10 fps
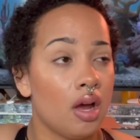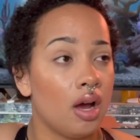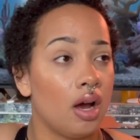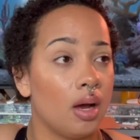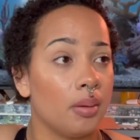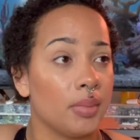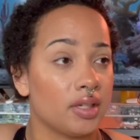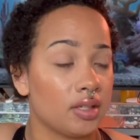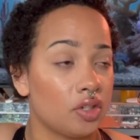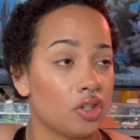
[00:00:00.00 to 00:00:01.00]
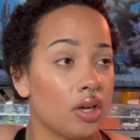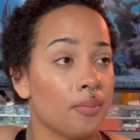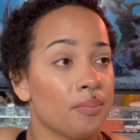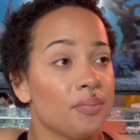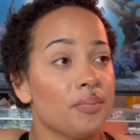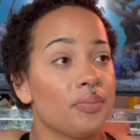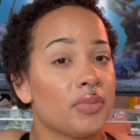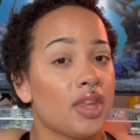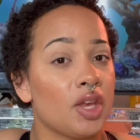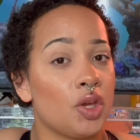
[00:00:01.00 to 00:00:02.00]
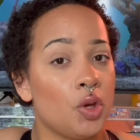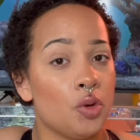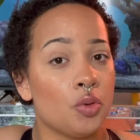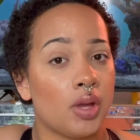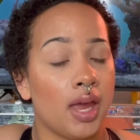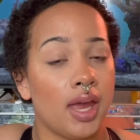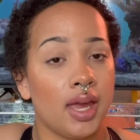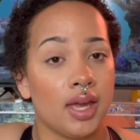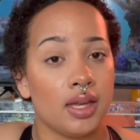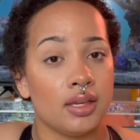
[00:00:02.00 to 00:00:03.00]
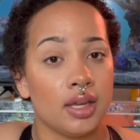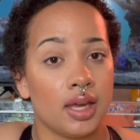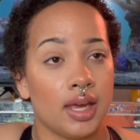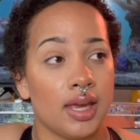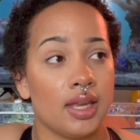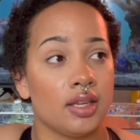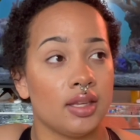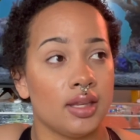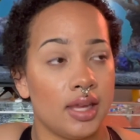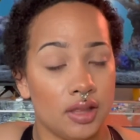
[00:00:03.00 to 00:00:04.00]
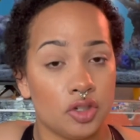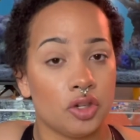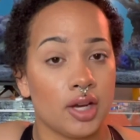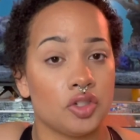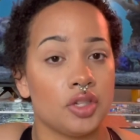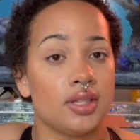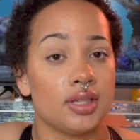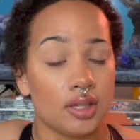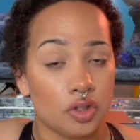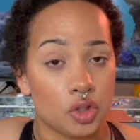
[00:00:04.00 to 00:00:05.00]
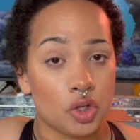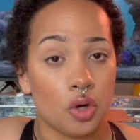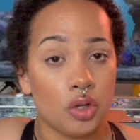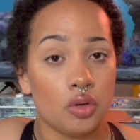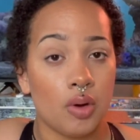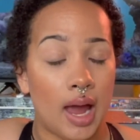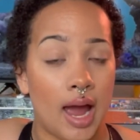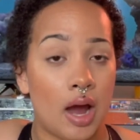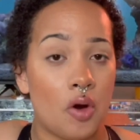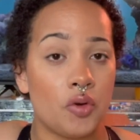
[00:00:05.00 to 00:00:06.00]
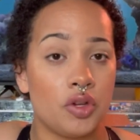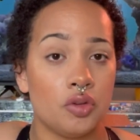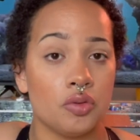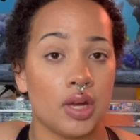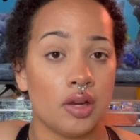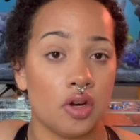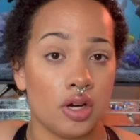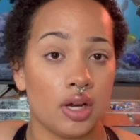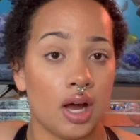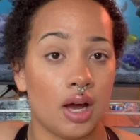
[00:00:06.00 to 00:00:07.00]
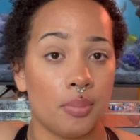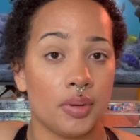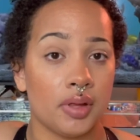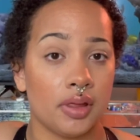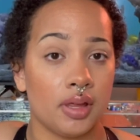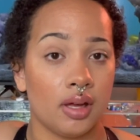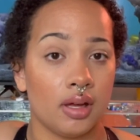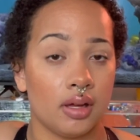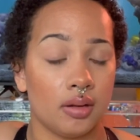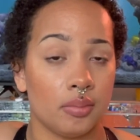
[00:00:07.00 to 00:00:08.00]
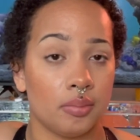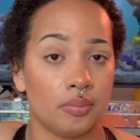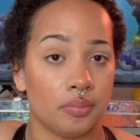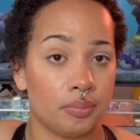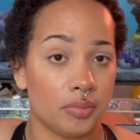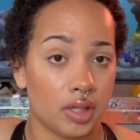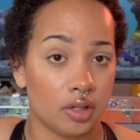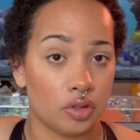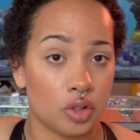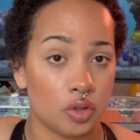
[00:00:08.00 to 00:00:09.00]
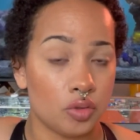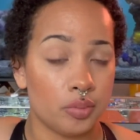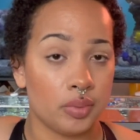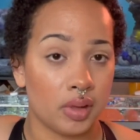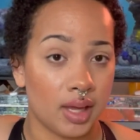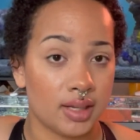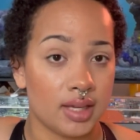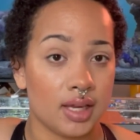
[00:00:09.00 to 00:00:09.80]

etc. You can, in the directions, it'll show you how you can hook up the little tube that